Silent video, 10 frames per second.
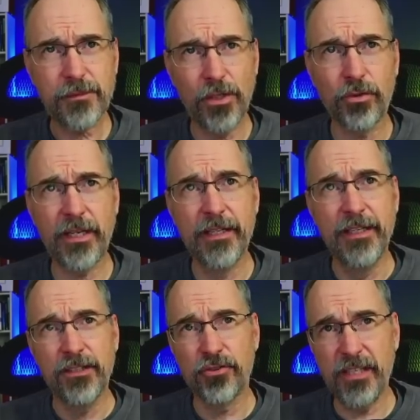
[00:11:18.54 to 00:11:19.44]
Okay,
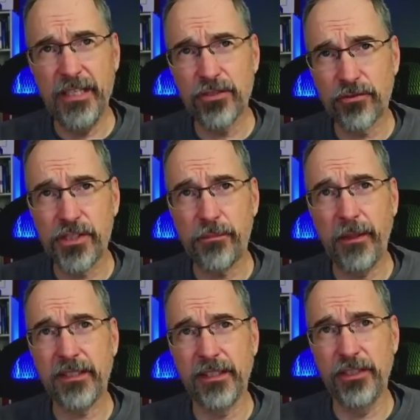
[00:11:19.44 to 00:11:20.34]
there's increased
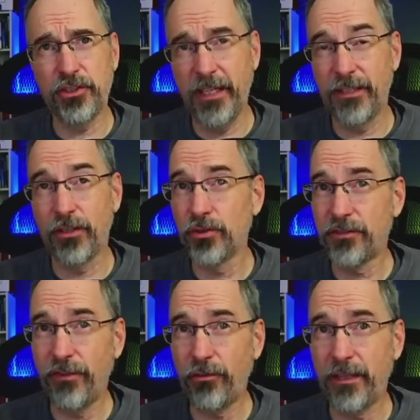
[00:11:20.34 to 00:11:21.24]
speculation, and it looks
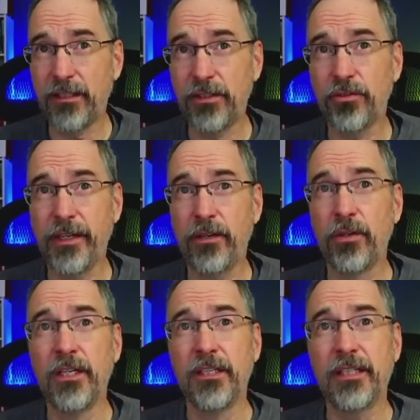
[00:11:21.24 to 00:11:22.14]
very clear now
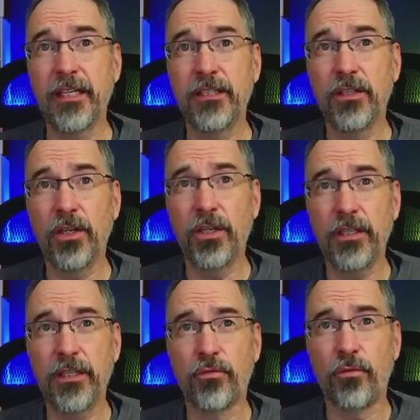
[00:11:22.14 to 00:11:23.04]
that
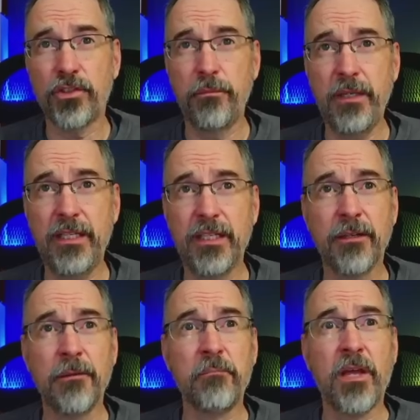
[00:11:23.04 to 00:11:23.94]
in the Russian media
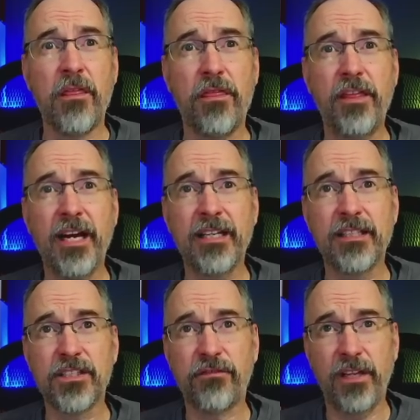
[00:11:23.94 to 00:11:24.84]
that
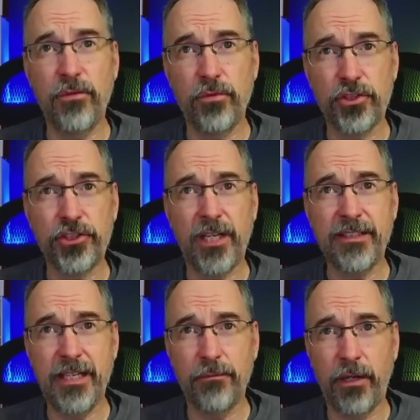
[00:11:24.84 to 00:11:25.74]
this flight was shot
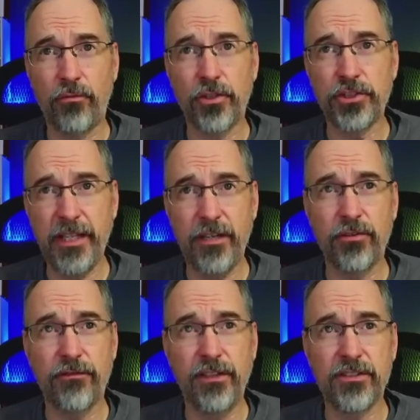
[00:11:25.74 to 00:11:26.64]
down by Russian air
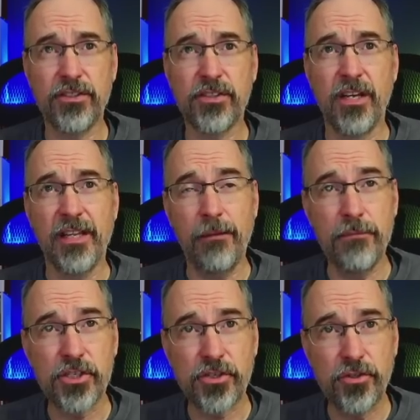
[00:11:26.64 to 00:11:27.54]
defenses that
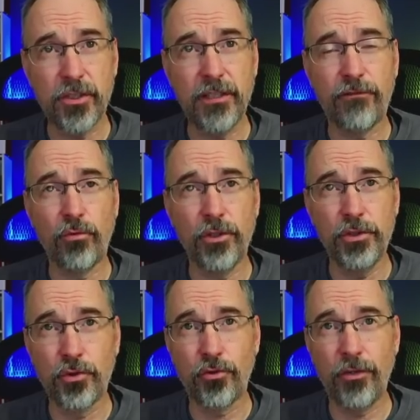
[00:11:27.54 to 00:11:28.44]
mistook it for a
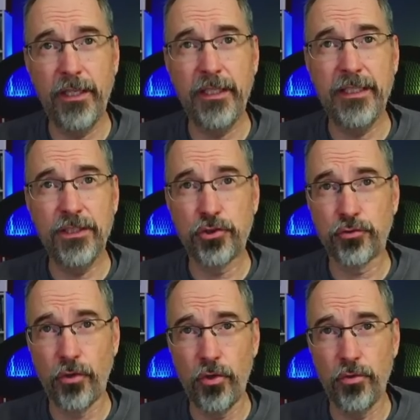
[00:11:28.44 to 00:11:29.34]
Ukrainian
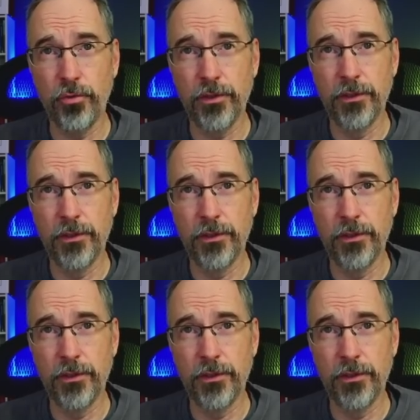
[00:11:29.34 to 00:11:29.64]
drone.